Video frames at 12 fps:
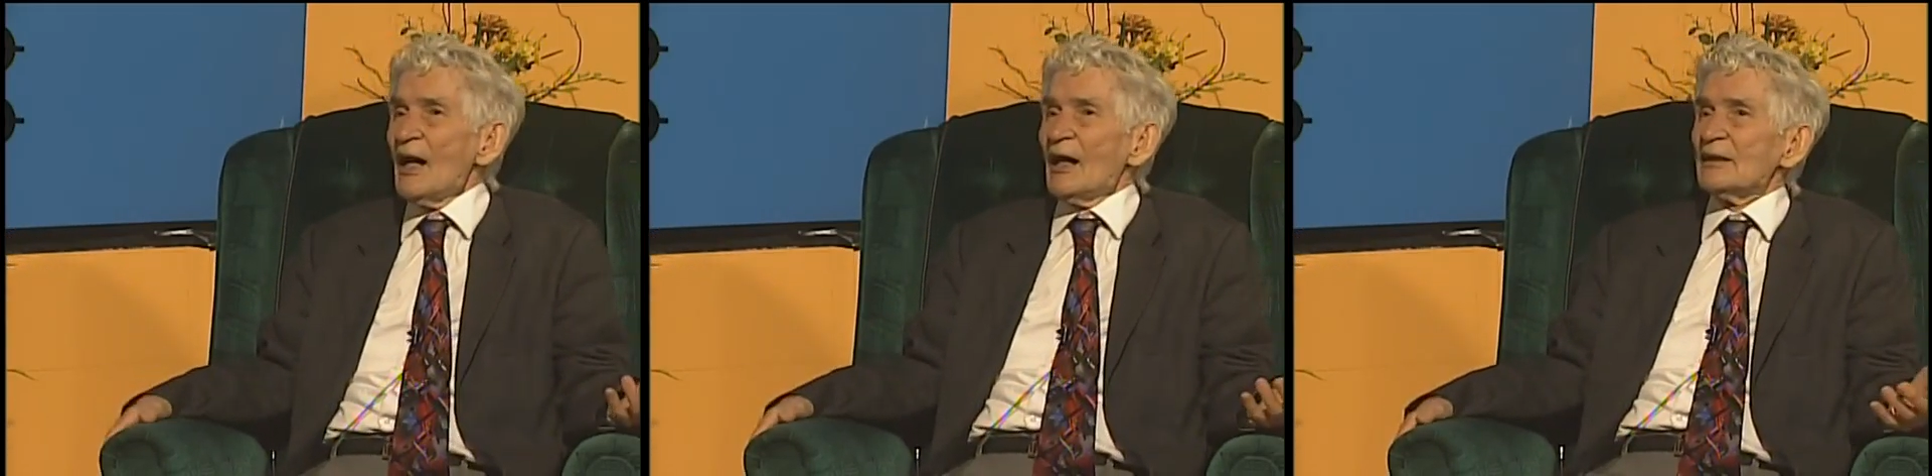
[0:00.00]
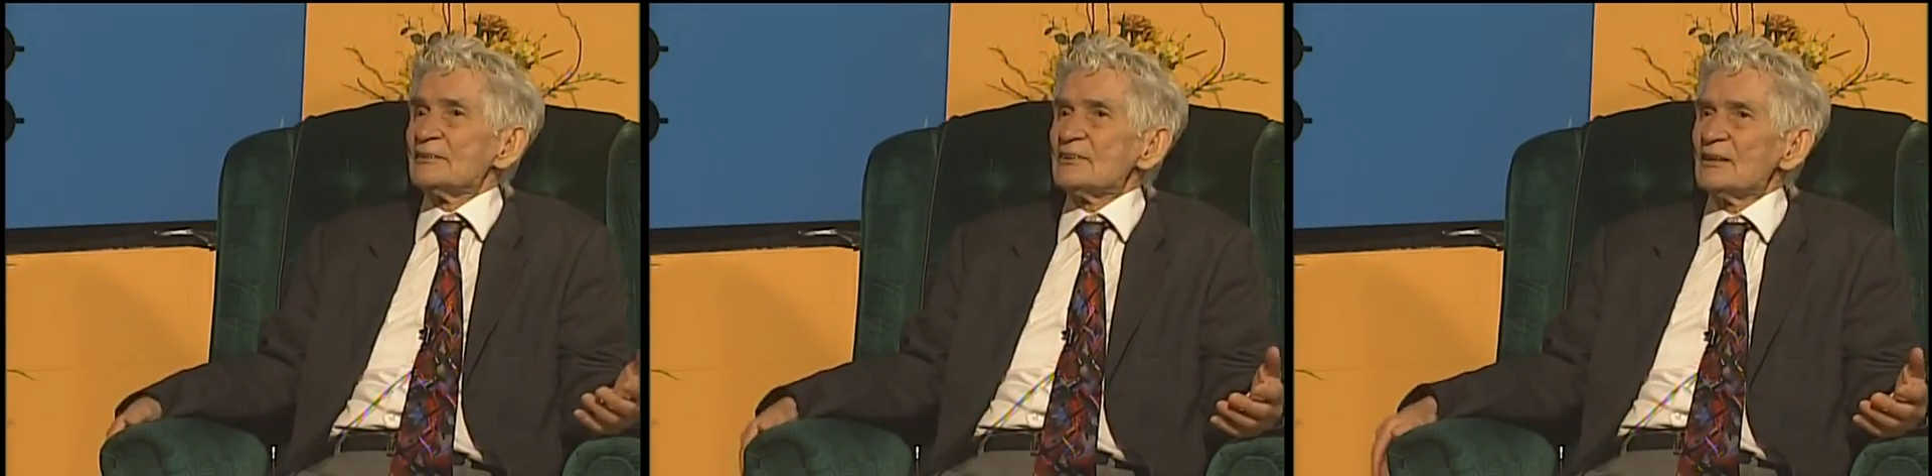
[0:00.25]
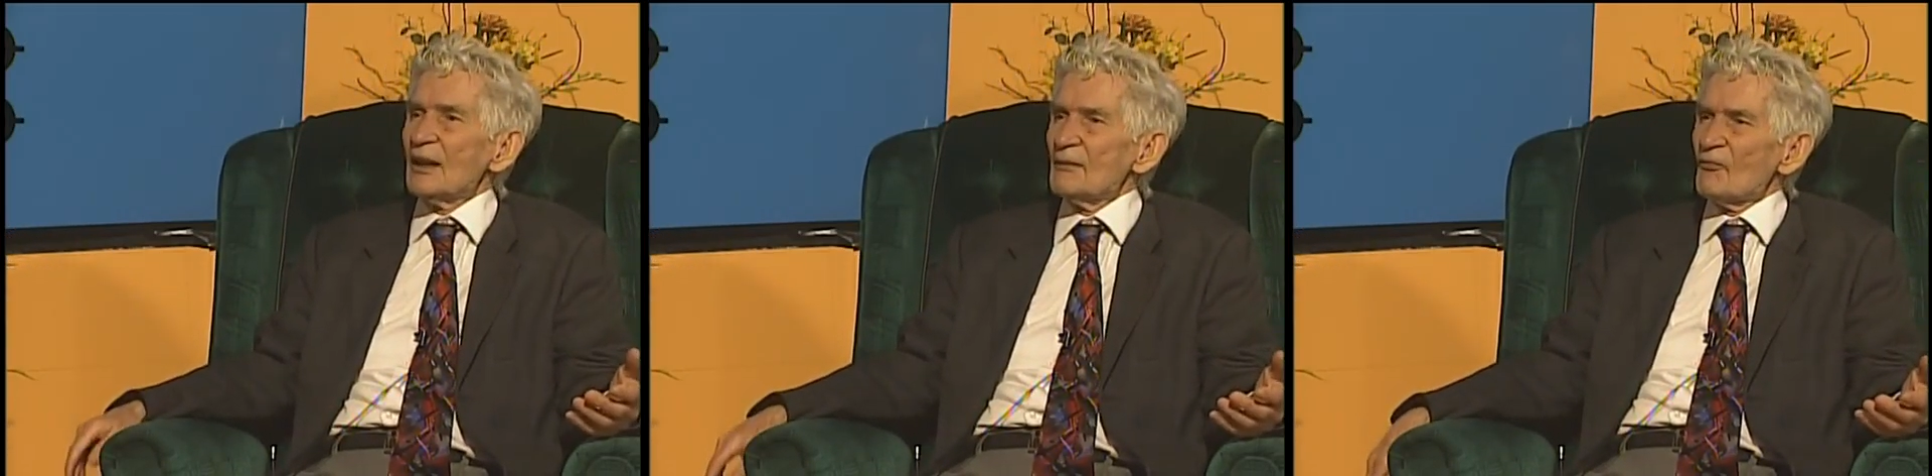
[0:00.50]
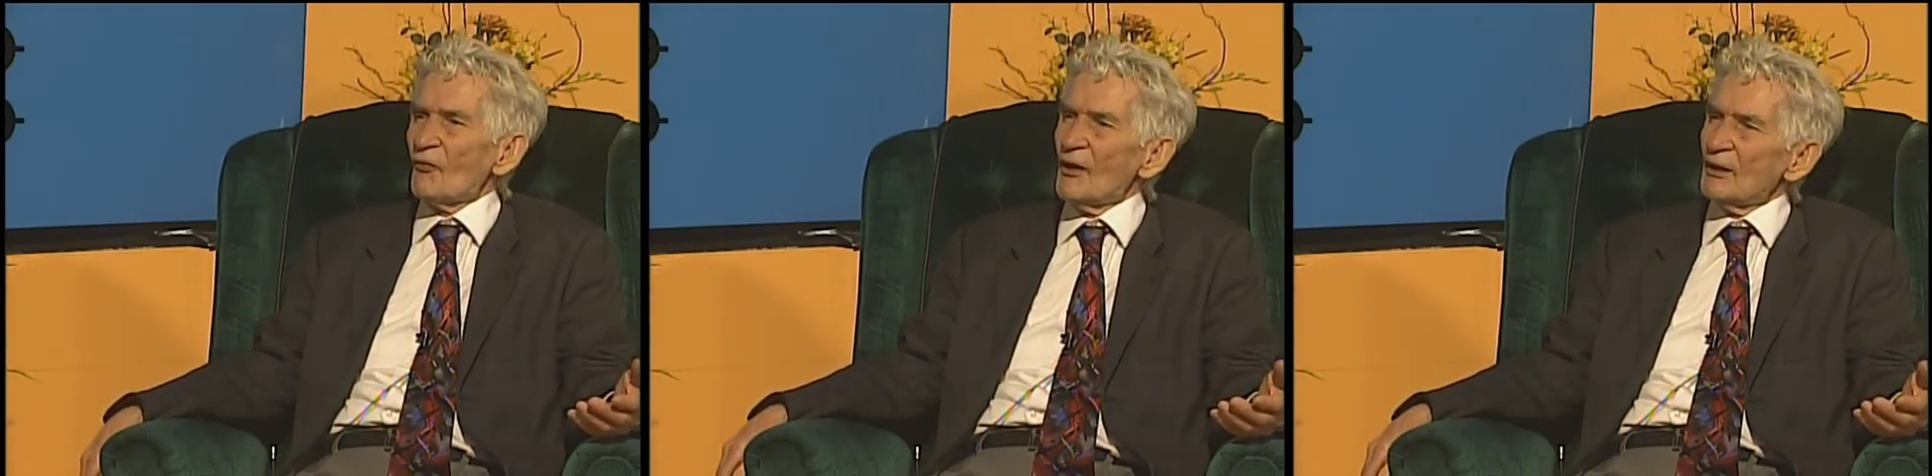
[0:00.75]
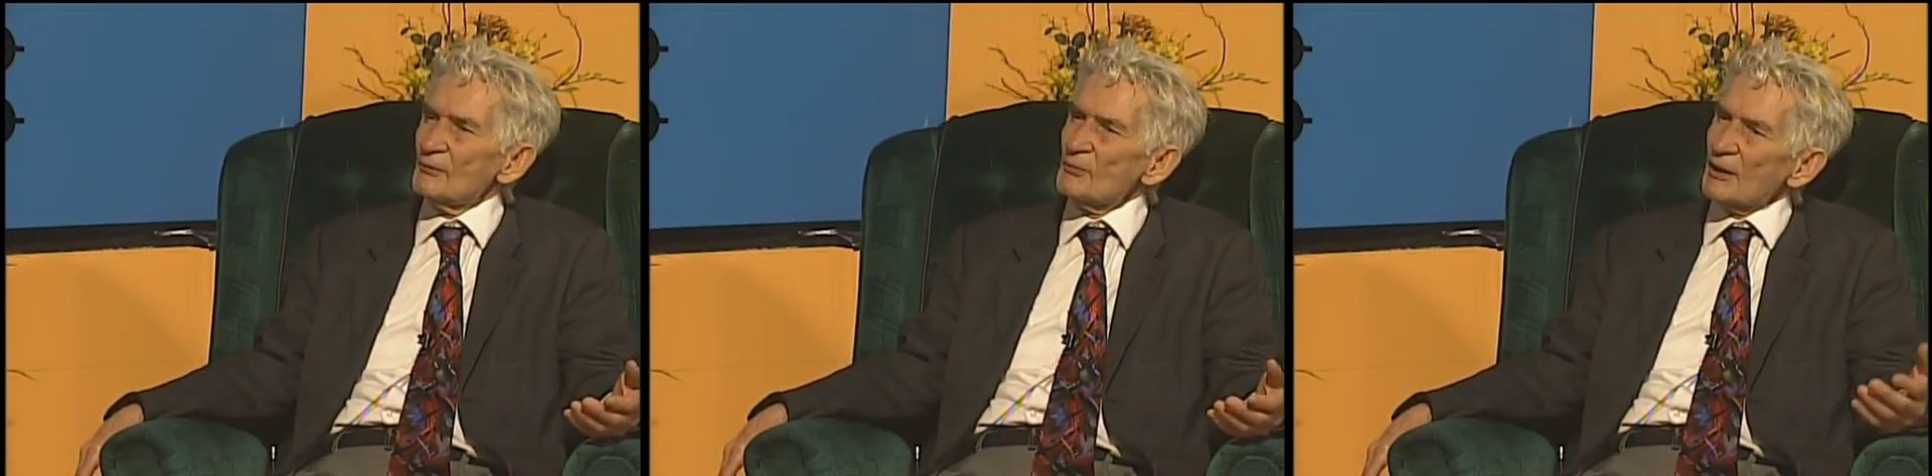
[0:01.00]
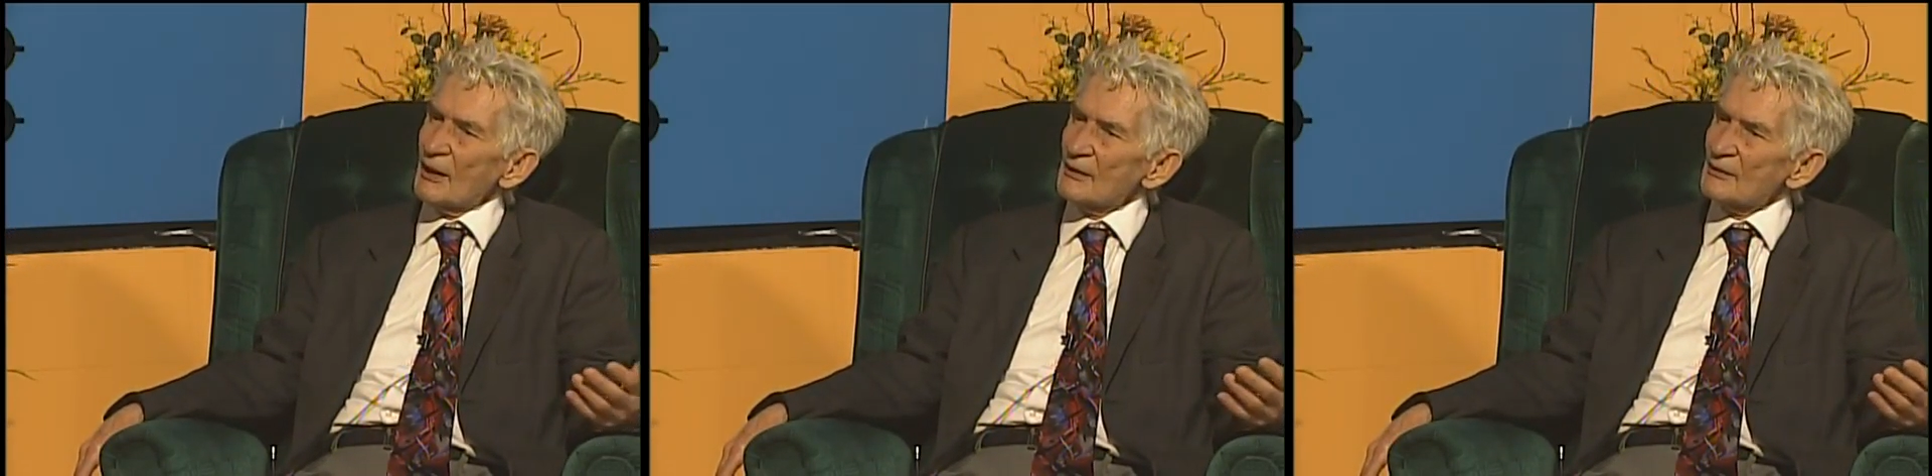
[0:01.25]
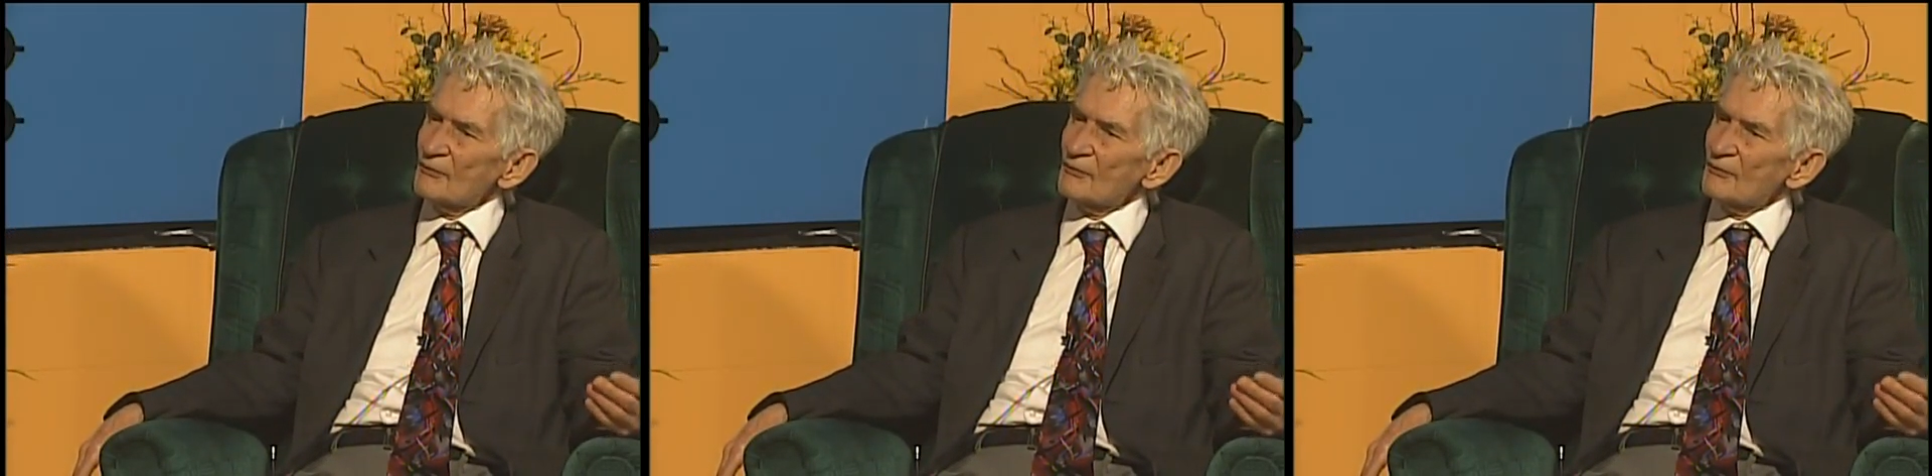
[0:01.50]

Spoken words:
Until I finally began